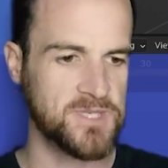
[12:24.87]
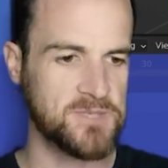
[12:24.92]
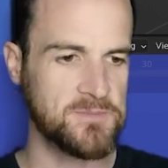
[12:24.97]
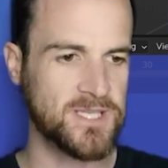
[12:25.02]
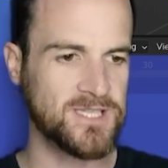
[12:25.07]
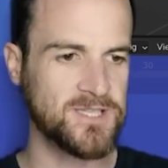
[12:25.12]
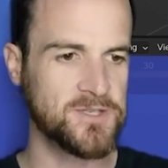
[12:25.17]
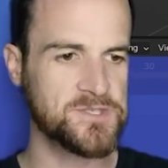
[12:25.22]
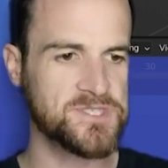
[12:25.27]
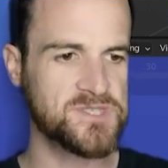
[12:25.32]
So
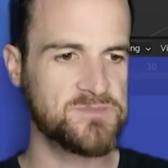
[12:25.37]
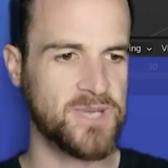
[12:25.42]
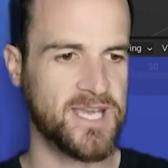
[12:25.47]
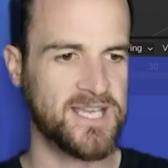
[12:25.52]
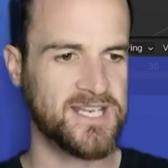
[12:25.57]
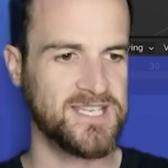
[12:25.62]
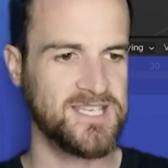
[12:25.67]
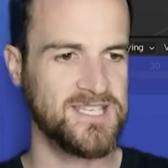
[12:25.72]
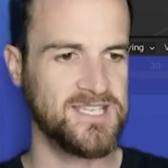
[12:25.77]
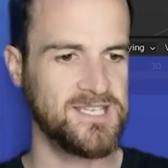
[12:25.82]
I'm in my little
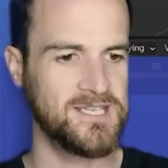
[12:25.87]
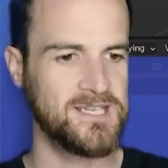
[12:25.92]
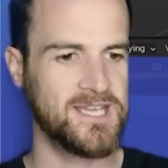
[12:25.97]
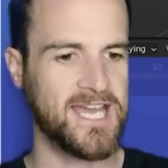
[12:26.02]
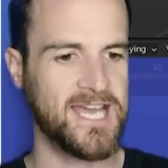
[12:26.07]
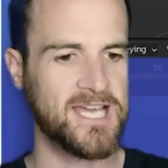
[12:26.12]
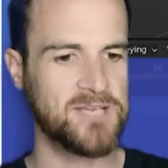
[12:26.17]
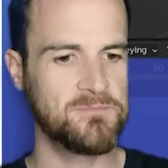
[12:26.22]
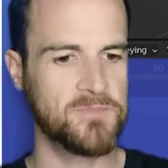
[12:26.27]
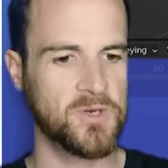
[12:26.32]
spanner
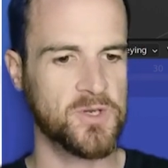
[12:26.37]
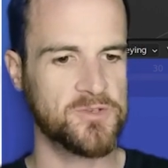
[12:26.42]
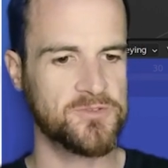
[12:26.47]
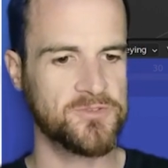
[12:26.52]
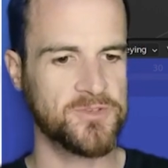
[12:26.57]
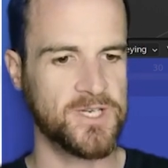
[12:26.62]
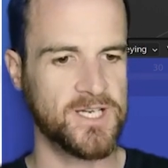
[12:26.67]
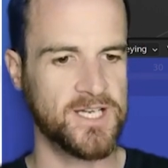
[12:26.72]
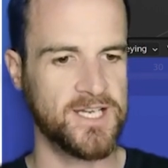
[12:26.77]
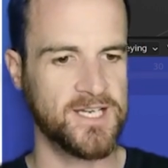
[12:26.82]
here, add
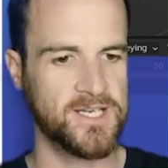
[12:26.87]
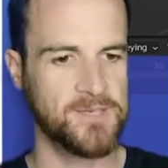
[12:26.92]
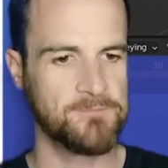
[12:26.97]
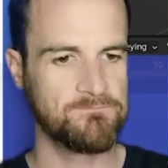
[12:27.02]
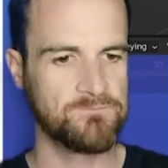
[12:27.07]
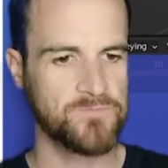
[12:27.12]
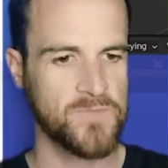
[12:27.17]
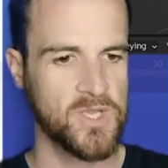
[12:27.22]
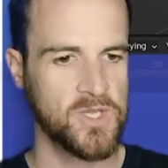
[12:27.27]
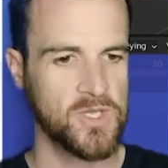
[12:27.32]

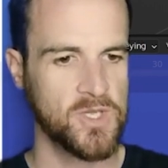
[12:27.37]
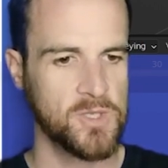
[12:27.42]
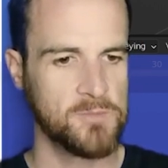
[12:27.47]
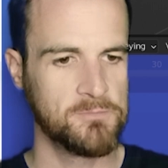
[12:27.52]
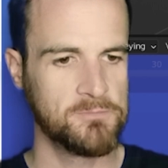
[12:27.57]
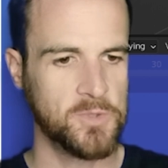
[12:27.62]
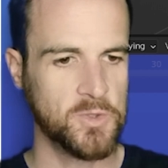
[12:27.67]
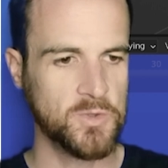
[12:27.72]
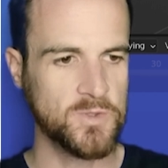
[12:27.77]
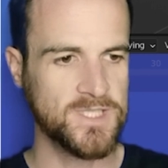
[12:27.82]
modifier,
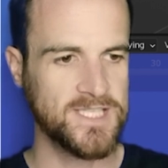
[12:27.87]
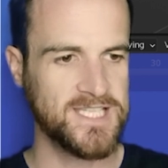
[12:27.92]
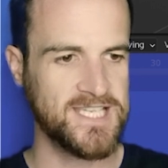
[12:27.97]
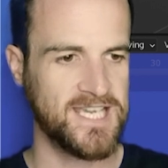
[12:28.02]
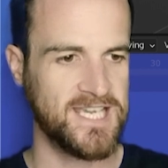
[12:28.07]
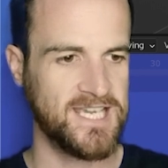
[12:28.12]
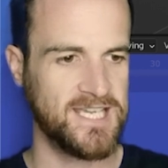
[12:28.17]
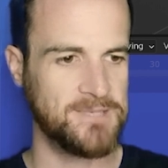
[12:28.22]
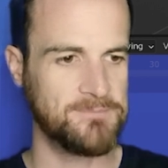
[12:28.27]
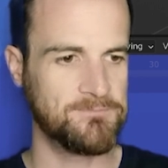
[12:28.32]

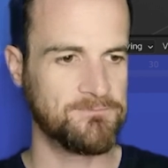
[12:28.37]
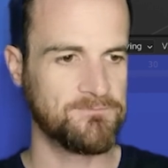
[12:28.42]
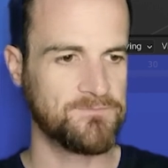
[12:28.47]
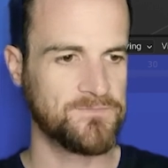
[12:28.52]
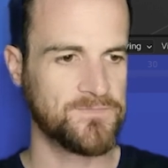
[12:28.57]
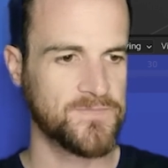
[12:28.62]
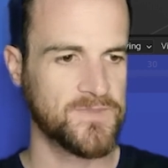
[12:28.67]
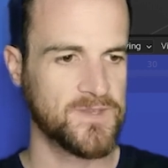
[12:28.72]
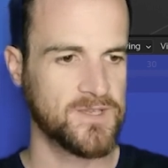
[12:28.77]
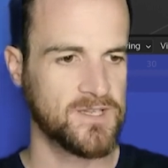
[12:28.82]
Boolean,
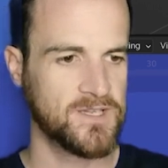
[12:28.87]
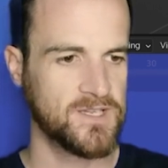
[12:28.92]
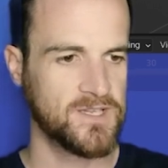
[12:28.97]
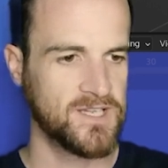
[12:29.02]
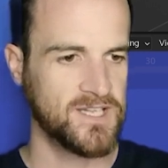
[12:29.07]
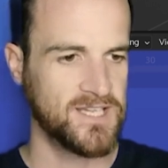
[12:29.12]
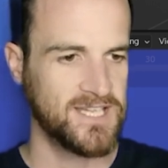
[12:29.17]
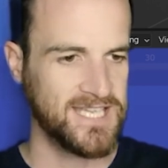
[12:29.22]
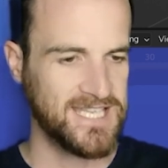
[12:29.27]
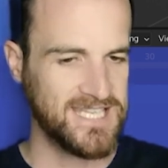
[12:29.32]

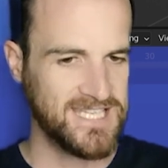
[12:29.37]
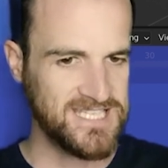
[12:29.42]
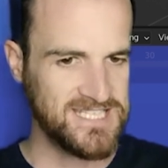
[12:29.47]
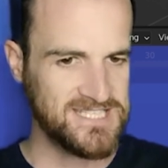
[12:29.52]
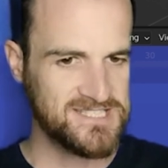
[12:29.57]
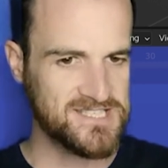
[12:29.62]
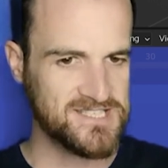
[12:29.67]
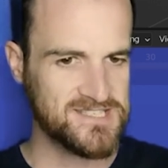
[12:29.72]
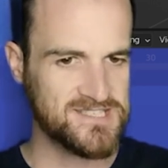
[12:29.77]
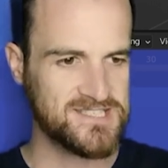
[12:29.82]

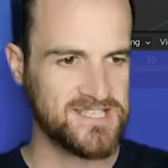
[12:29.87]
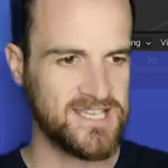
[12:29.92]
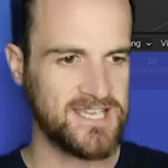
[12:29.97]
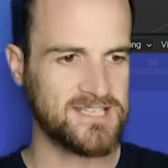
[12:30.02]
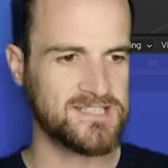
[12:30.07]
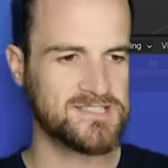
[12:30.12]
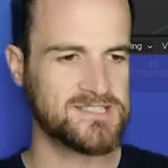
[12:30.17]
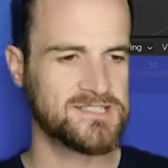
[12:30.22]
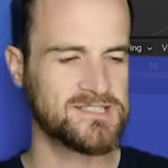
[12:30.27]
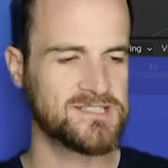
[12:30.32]

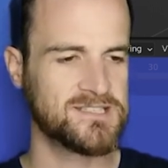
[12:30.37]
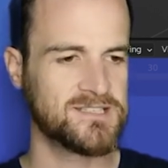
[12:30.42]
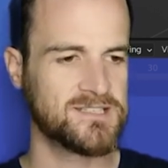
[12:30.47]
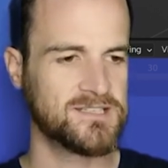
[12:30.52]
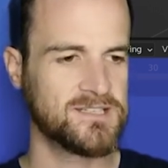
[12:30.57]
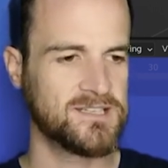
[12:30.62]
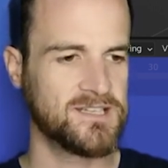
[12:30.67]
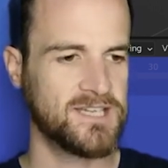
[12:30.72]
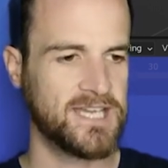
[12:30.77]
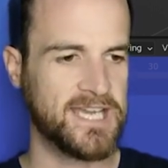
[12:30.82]
intersect,
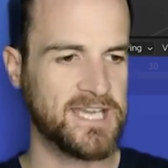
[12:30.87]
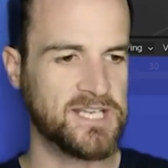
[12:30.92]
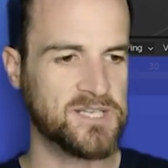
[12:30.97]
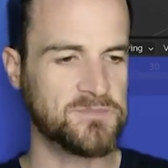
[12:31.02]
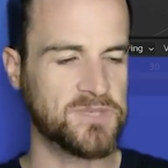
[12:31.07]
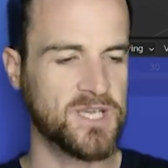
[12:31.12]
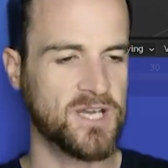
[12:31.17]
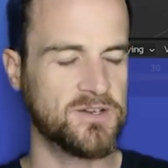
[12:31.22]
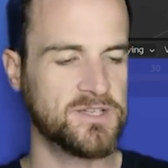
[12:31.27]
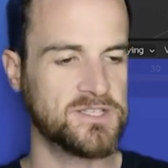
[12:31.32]

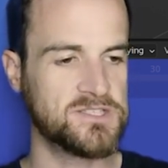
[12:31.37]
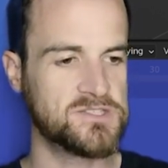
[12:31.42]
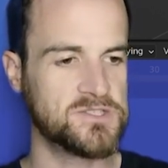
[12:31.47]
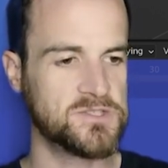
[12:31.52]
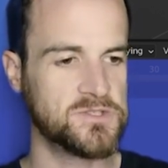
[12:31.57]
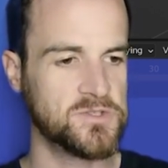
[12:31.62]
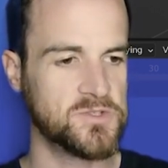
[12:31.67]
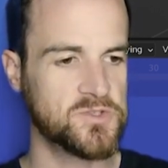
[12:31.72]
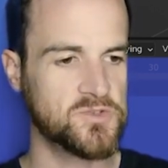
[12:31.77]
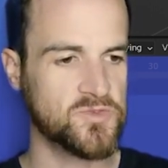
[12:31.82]
and I'm
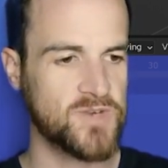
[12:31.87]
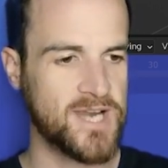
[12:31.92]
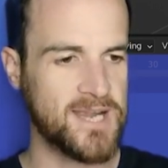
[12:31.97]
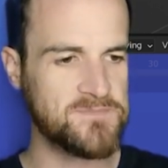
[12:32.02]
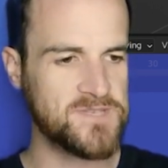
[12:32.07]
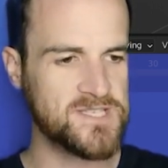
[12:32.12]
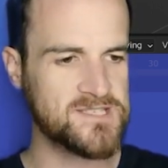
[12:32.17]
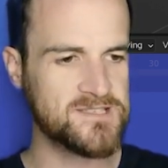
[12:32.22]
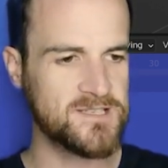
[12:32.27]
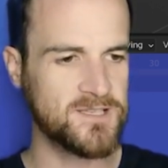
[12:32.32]
going to
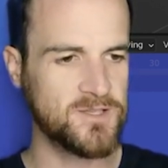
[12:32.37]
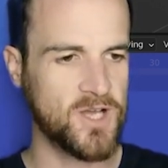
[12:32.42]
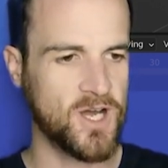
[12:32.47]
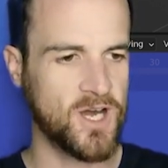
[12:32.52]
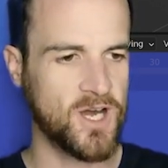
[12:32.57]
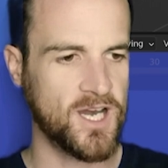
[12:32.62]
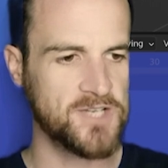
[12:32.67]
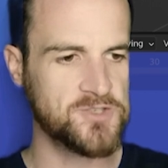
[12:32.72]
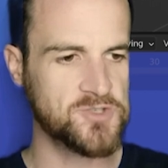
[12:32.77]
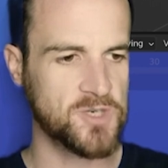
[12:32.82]
grab this
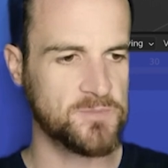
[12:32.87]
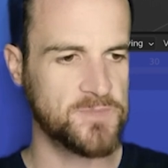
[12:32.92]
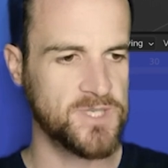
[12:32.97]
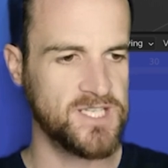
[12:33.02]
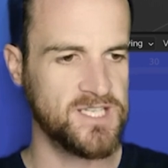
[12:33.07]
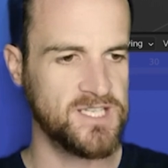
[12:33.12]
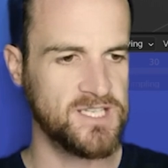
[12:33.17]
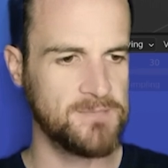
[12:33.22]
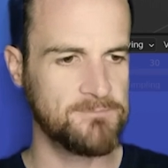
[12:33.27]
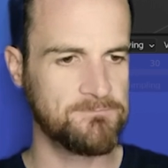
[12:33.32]
little
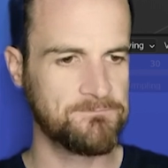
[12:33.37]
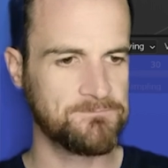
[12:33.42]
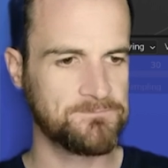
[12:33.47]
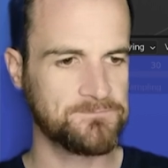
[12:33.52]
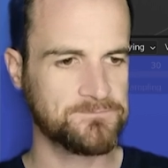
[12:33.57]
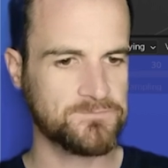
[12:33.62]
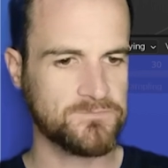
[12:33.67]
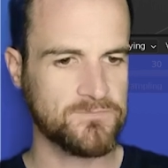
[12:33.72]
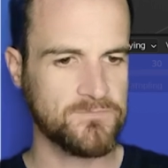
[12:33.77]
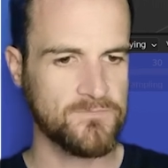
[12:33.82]
eyedropper here
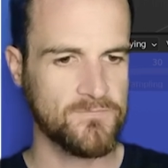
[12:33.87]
